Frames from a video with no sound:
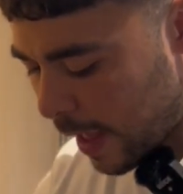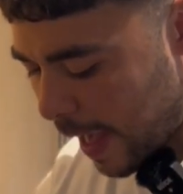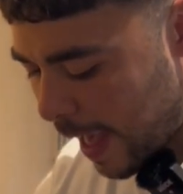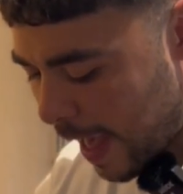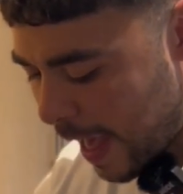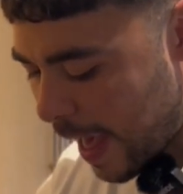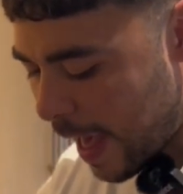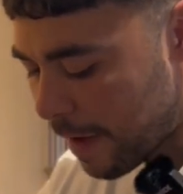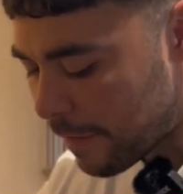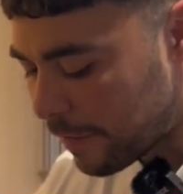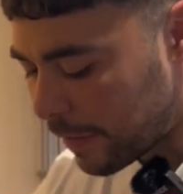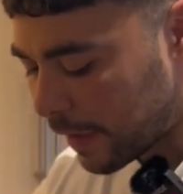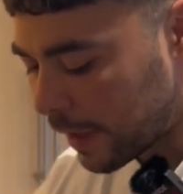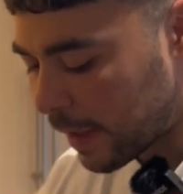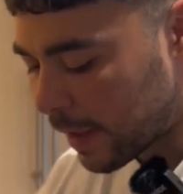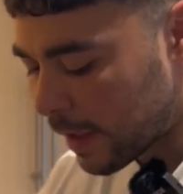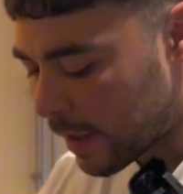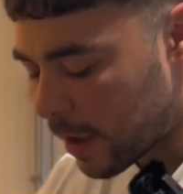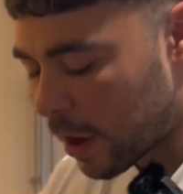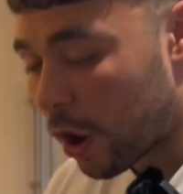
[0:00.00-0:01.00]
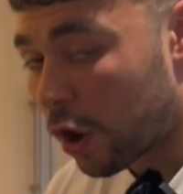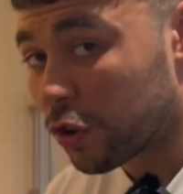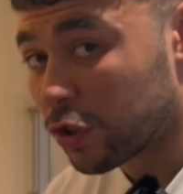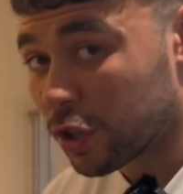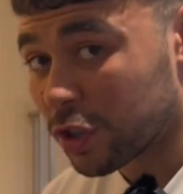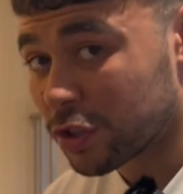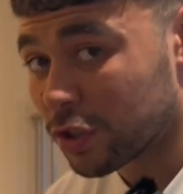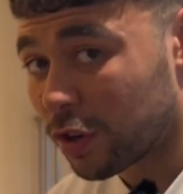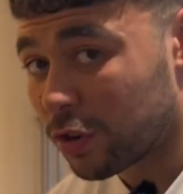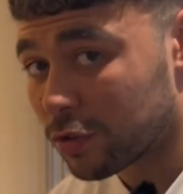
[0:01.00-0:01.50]
Heavy on
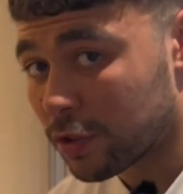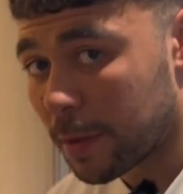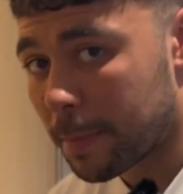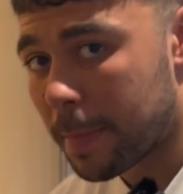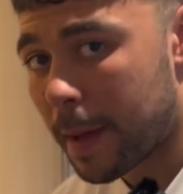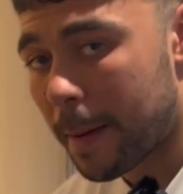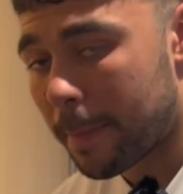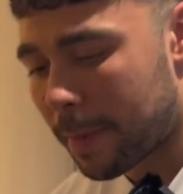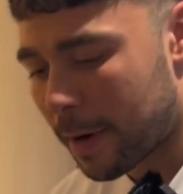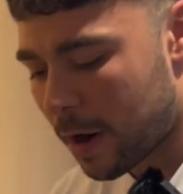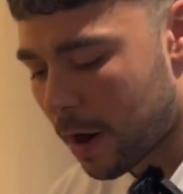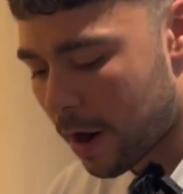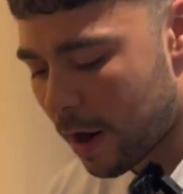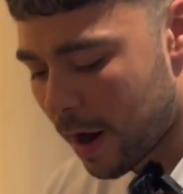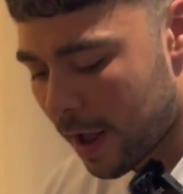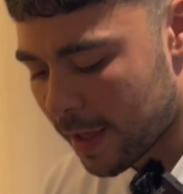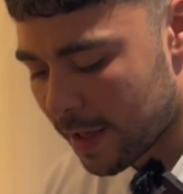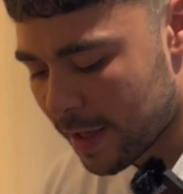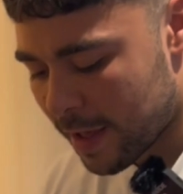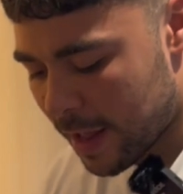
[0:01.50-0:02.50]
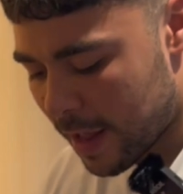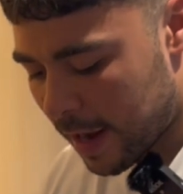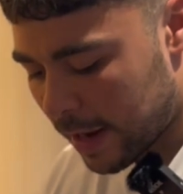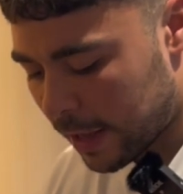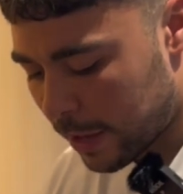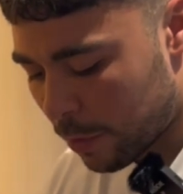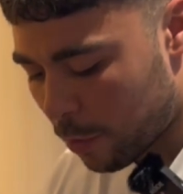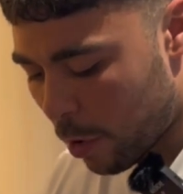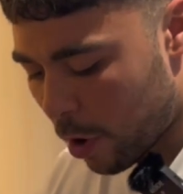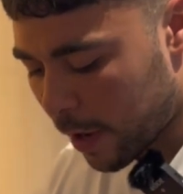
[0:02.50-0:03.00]
the salt and pepper, all right?
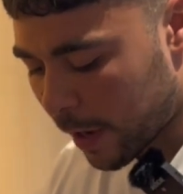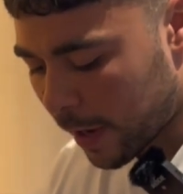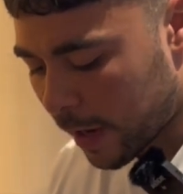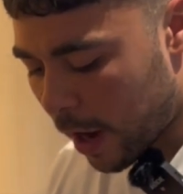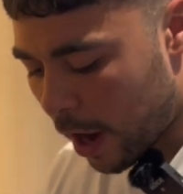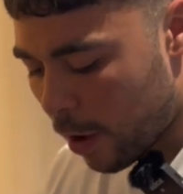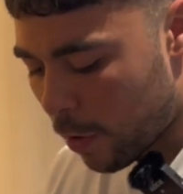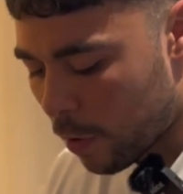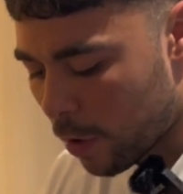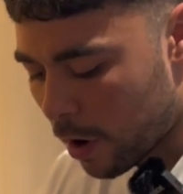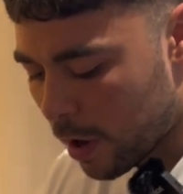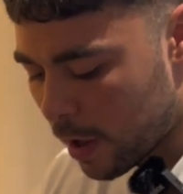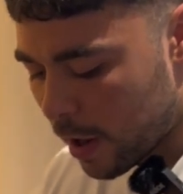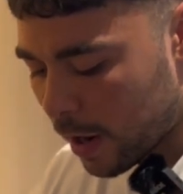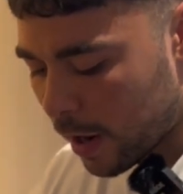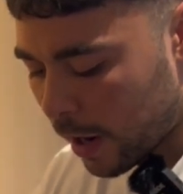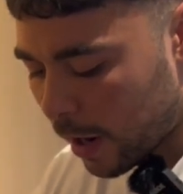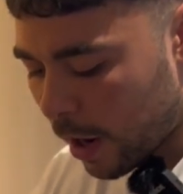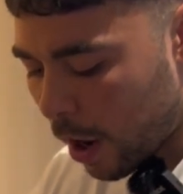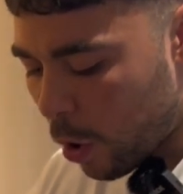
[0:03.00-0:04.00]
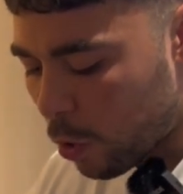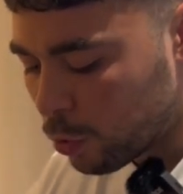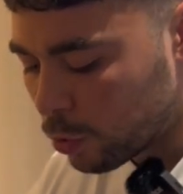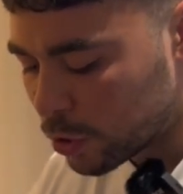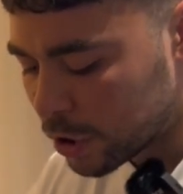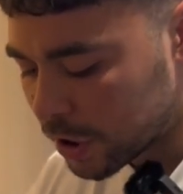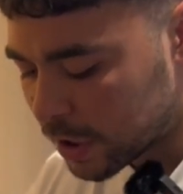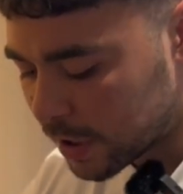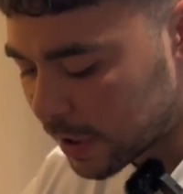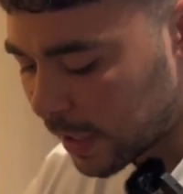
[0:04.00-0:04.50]
You want to go
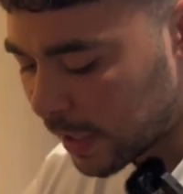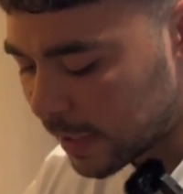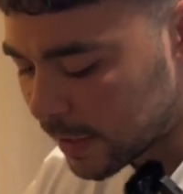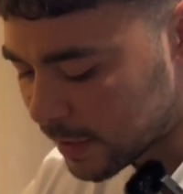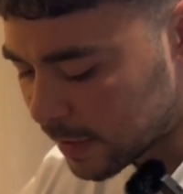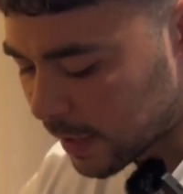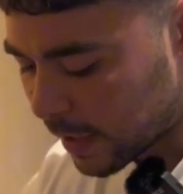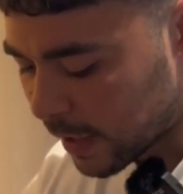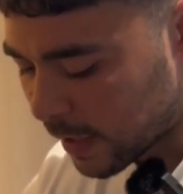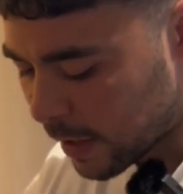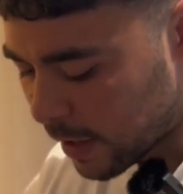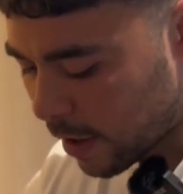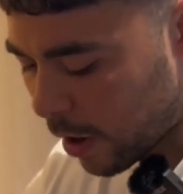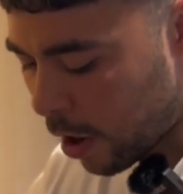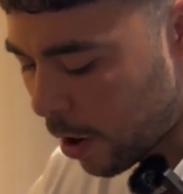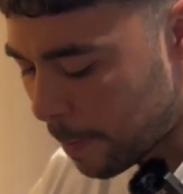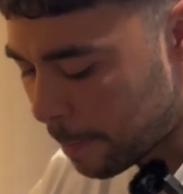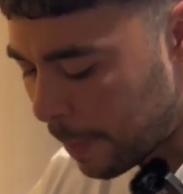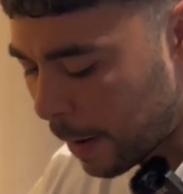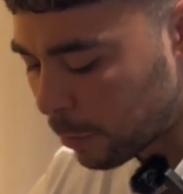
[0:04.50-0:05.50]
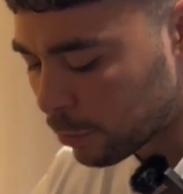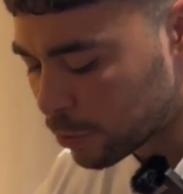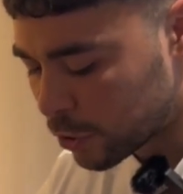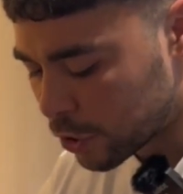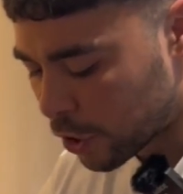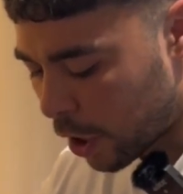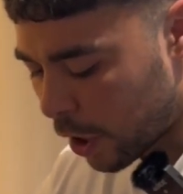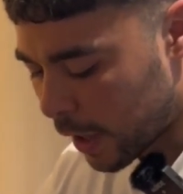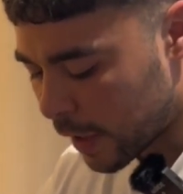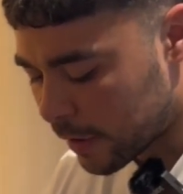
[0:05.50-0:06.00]
loads of seasoning on both
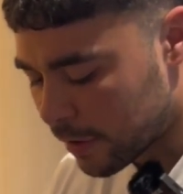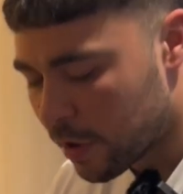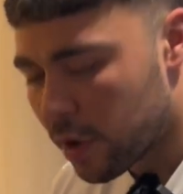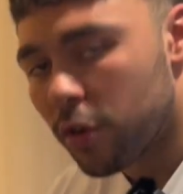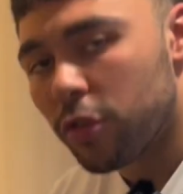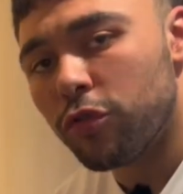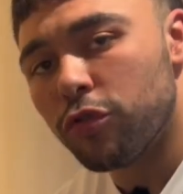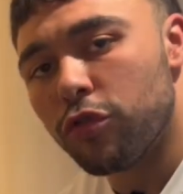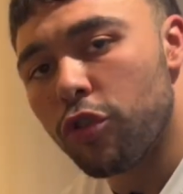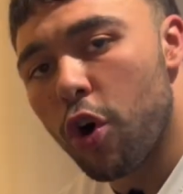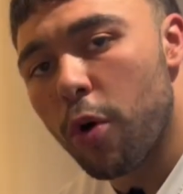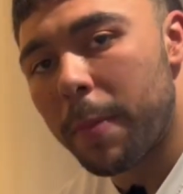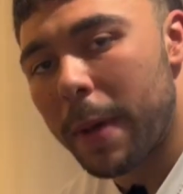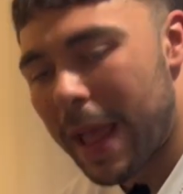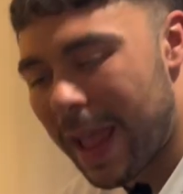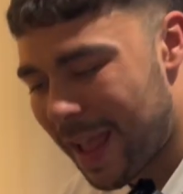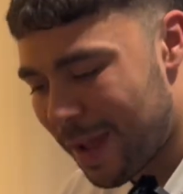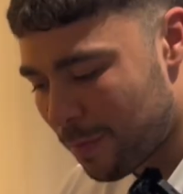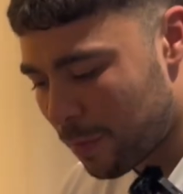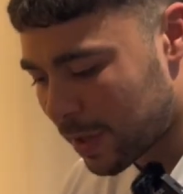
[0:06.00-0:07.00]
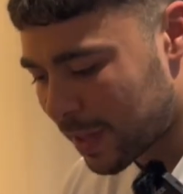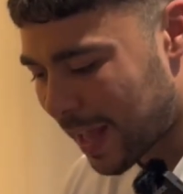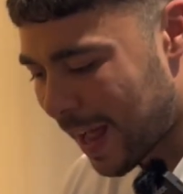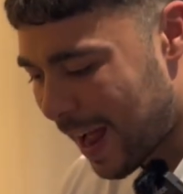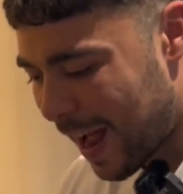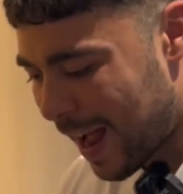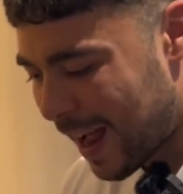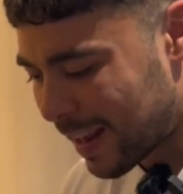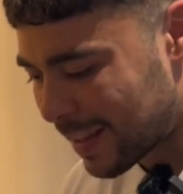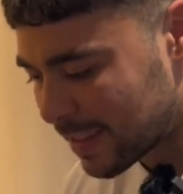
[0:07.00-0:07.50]
sides. Rub it in with the
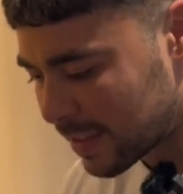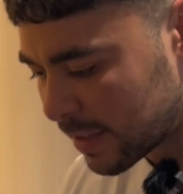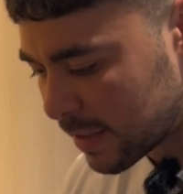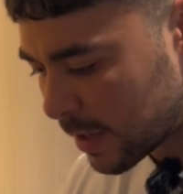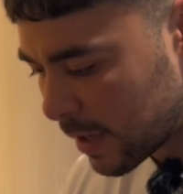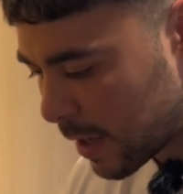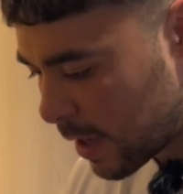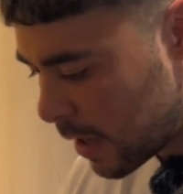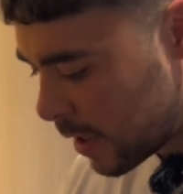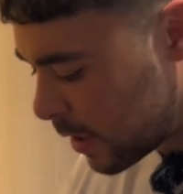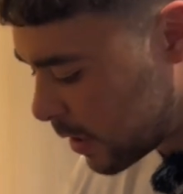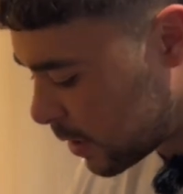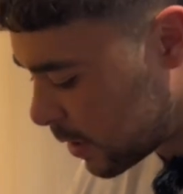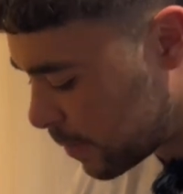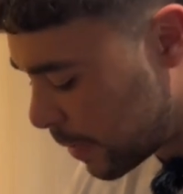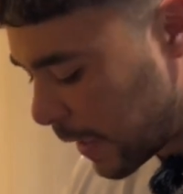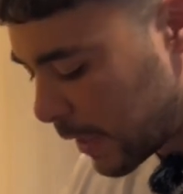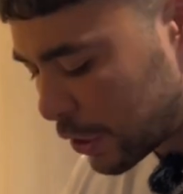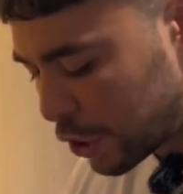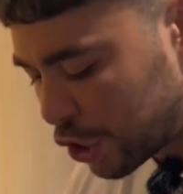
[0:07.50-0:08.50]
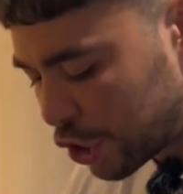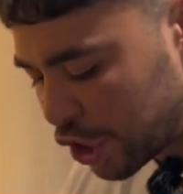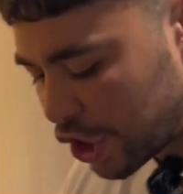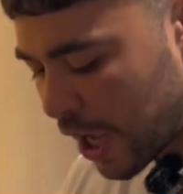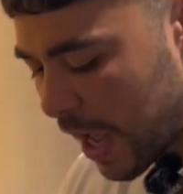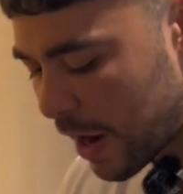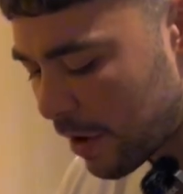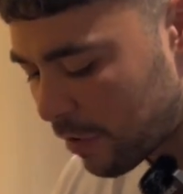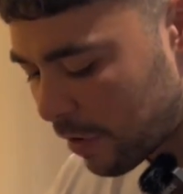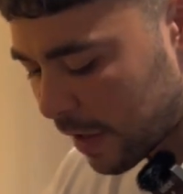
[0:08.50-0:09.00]
hands. Be
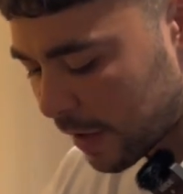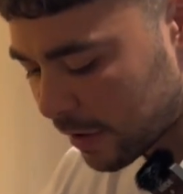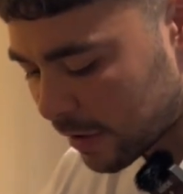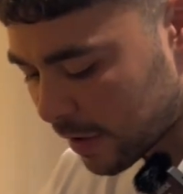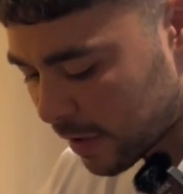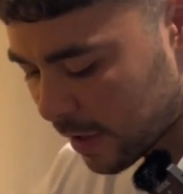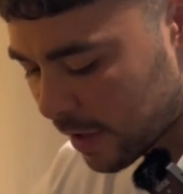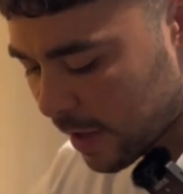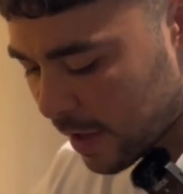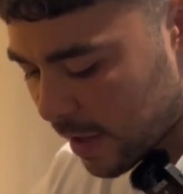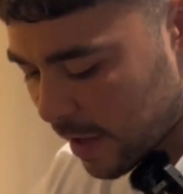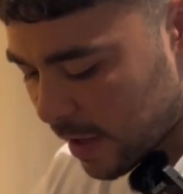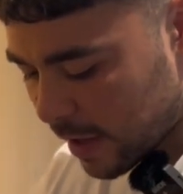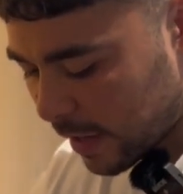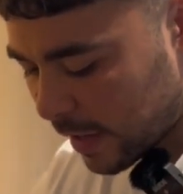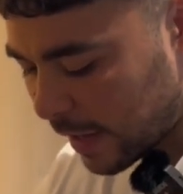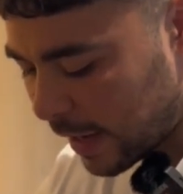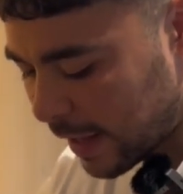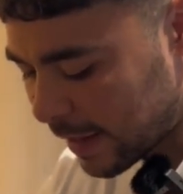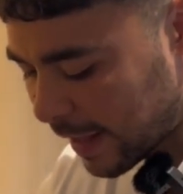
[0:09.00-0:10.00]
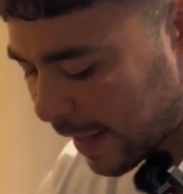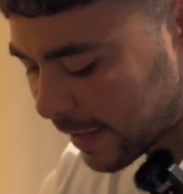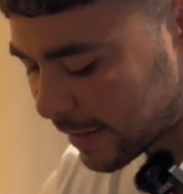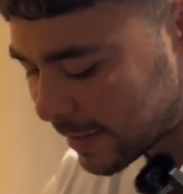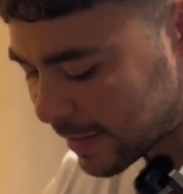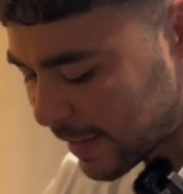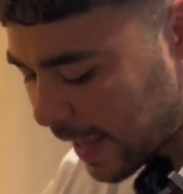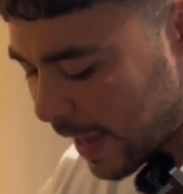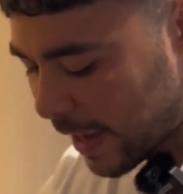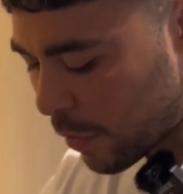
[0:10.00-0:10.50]
generous. You need that
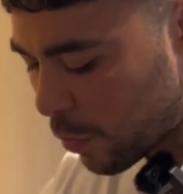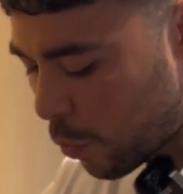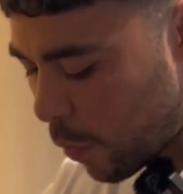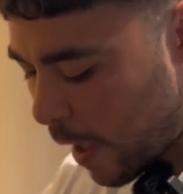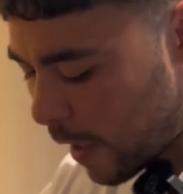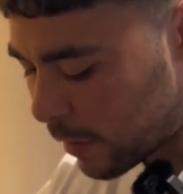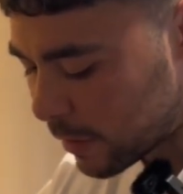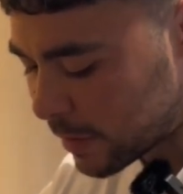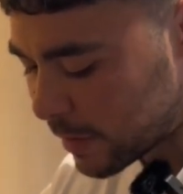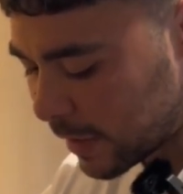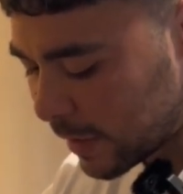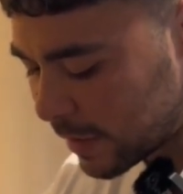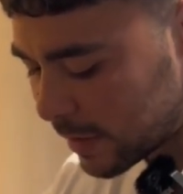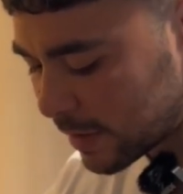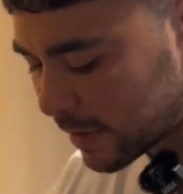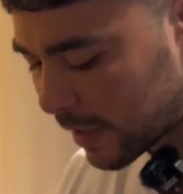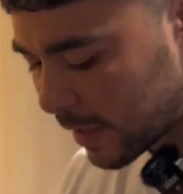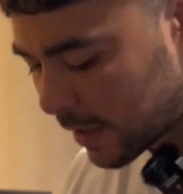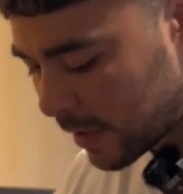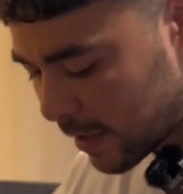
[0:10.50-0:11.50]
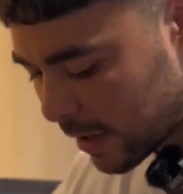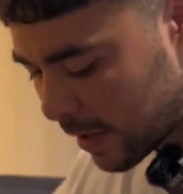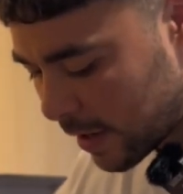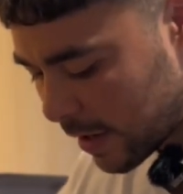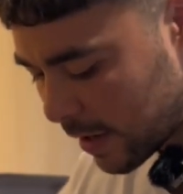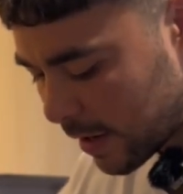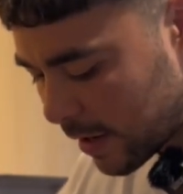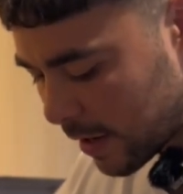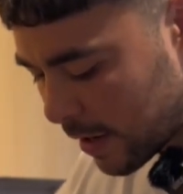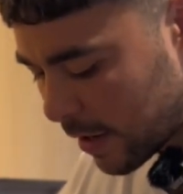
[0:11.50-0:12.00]
steak well seasoned.
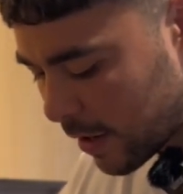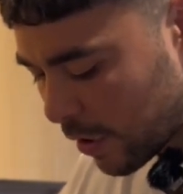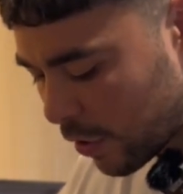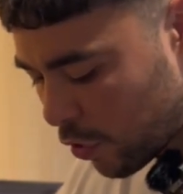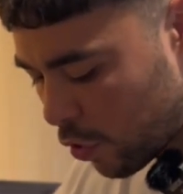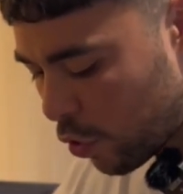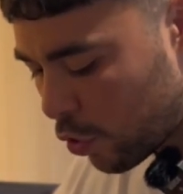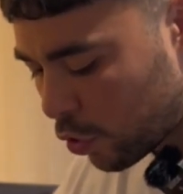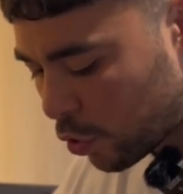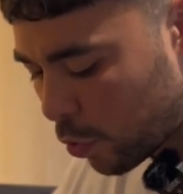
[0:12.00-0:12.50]
Good